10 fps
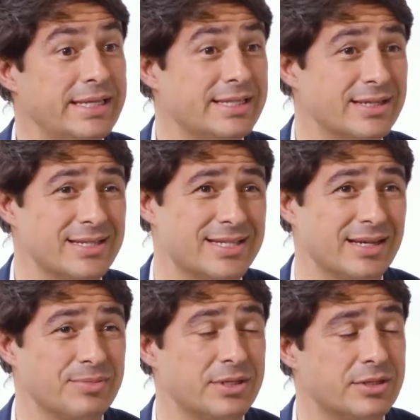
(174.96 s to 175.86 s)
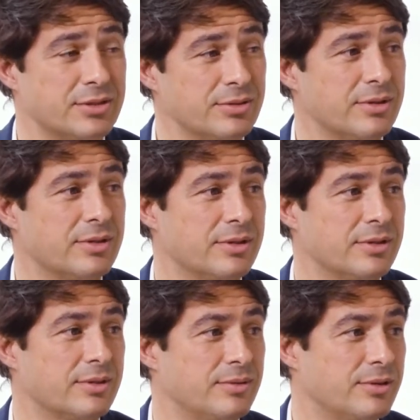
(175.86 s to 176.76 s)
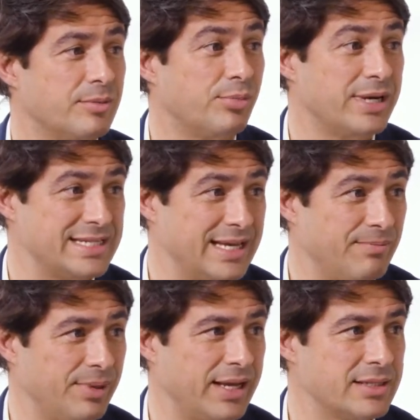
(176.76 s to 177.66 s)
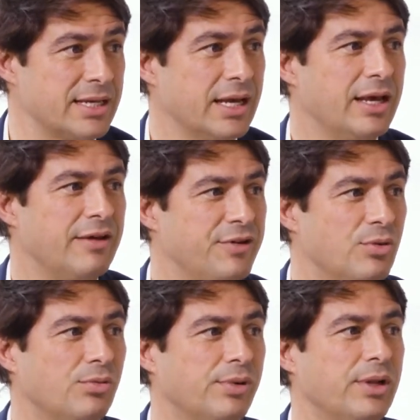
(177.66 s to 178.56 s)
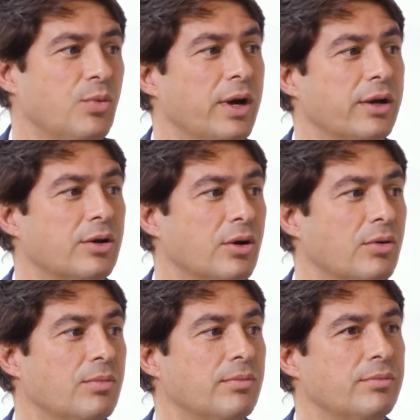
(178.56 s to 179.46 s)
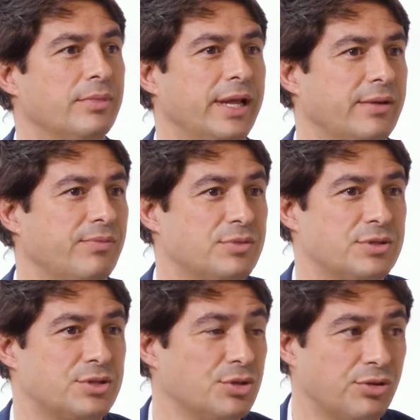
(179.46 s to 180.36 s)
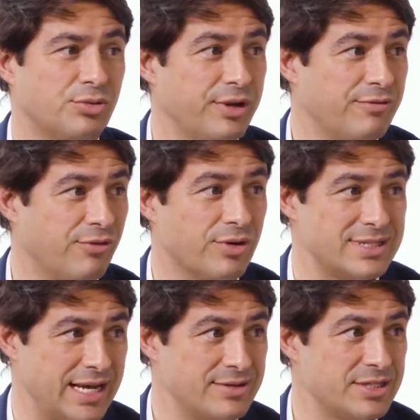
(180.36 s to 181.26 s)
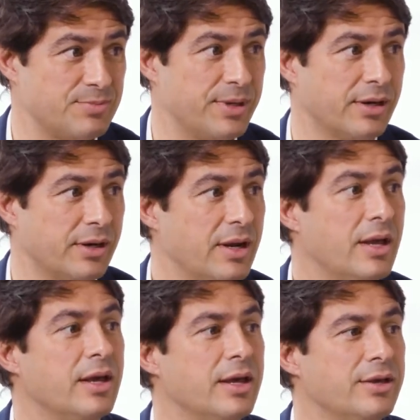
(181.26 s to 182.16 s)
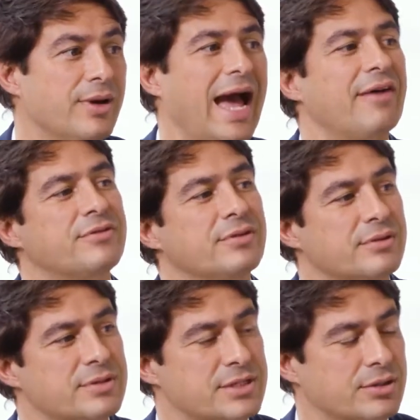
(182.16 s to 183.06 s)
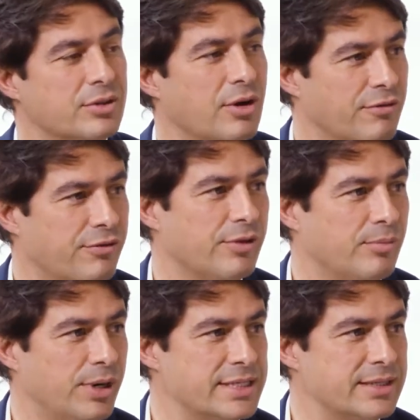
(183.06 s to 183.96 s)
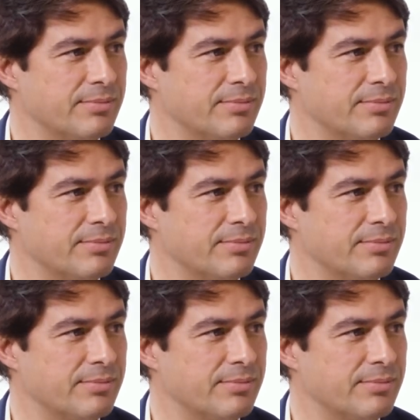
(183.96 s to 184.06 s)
It doesn't substitute the breast implants. If you really want to go like 2, 3, 4 sizes bigger, you have to still go for the breast